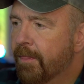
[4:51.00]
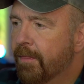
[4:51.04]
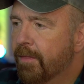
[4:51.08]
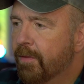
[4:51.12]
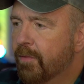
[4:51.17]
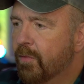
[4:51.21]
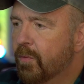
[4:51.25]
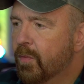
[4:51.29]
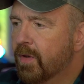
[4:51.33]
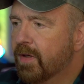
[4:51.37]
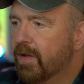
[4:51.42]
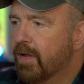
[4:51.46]

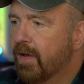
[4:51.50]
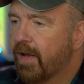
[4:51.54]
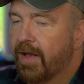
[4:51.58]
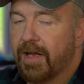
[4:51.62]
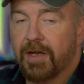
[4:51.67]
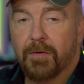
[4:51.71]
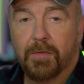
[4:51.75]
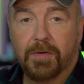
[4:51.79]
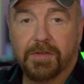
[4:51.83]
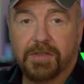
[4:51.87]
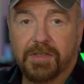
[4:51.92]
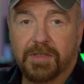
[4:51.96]
what
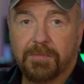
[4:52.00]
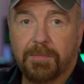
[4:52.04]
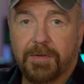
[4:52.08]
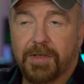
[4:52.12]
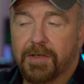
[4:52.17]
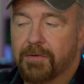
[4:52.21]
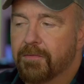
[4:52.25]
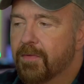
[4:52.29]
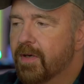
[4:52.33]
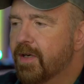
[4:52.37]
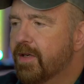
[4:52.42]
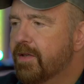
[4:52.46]
language is being
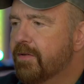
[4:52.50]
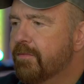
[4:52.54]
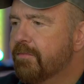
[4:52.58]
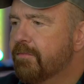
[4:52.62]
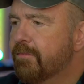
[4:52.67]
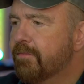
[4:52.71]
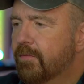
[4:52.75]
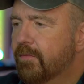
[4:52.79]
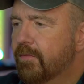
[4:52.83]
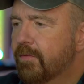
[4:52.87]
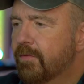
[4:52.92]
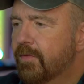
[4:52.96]
run,
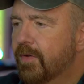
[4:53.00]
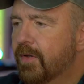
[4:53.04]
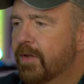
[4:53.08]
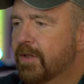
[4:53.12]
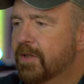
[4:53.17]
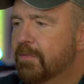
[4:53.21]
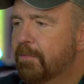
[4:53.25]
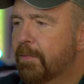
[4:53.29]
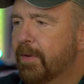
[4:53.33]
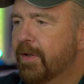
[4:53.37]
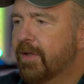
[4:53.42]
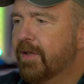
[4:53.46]
various
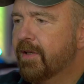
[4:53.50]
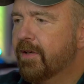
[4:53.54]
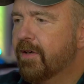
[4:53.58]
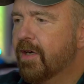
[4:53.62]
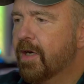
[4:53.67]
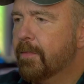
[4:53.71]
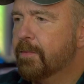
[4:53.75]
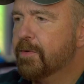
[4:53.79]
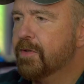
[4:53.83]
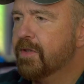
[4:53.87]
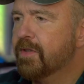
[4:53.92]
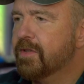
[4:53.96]
billing
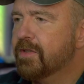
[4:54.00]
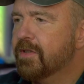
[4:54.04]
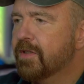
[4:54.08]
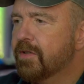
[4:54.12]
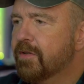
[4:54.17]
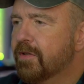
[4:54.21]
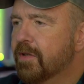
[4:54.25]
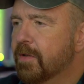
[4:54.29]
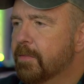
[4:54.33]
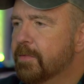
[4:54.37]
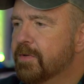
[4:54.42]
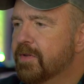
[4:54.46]
options in
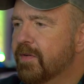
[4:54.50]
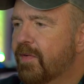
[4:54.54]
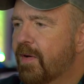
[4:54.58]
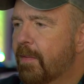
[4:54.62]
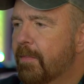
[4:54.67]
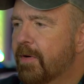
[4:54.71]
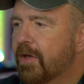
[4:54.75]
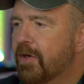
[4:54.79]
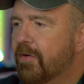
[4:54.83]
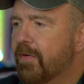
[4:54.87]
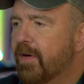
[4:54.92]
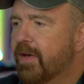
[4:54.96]
terms of how
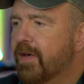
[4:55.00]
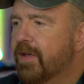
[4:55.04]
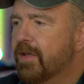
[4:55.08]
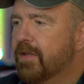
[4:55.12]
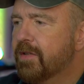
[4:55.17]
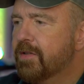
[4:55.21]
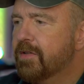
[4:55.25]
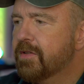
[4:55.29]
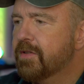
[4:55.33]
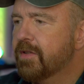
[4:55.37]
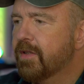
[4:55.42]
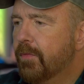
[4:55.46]
many
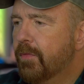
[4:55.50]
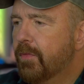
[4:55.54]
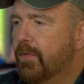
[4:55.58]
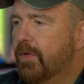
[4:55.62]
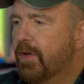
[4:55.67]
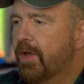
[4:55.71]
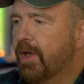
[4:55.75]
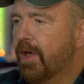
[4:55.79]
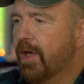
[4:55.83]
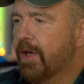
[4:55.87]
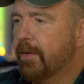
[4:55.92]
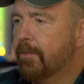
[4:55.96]
credits,
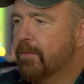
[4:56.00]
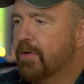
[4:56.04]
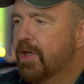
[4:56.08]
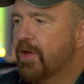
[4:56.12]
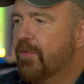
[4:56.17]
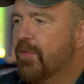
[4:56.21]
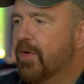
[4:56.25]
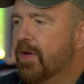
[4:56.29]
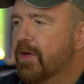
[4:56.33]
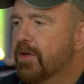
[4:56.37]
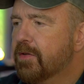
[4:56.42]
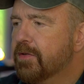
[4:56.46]
game
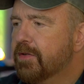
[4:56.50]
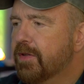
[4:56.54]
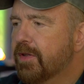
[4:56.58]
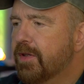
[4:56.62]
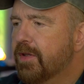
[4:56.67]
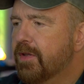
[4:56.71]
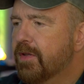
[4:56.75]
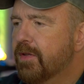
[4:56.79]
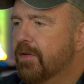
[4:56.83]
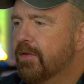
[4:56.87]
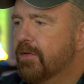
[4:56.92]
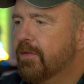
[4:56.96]
difficulty,
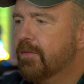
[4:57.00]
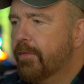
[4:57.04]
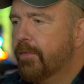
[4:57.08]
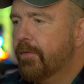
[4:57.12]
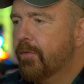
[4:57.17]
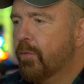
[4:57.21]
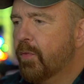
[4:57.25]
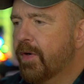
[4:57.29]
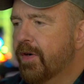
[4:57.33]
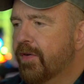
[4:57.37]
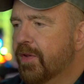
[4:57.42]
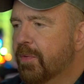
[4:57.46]

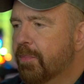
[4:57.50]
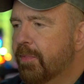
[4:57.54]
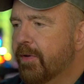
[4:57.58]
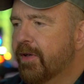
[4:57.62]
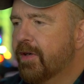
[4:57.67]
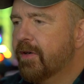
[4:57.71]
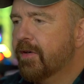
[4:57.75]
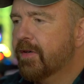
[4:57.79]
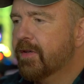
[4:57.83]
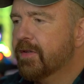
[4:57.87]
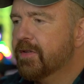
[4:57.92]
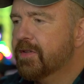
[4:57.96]
where the player
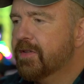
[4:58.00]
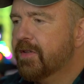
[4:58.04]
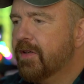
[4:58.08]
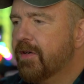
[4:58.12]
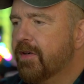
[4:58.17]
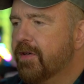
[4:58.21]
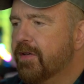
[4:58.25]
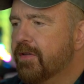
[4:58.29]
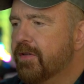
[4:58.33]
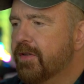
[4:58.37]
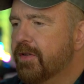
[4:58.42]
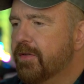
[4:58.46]
can
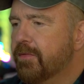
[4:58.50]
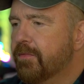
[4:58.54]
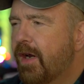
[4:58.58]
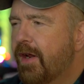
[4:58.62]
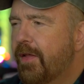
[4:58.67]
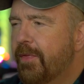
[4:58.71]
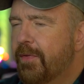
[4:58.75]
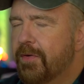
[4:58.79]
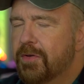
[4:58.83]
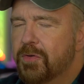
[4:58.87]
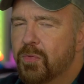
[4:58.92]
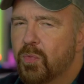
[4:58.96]
start.
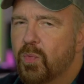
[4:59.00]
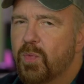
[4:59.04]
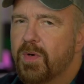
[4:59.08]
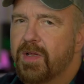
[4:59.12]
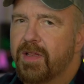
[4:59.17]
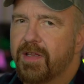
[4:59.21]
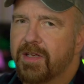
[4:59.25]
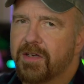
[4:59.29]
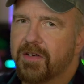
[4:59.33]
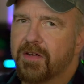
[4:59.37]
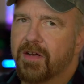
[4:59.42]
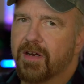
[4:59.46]
there's
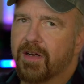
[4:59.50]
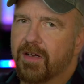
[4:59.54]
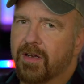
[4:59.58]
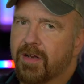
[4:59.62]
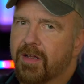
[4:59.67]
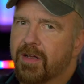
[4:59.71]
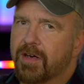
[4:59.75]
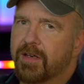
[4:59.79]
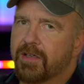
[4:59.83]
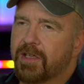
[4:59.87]
really not a lot of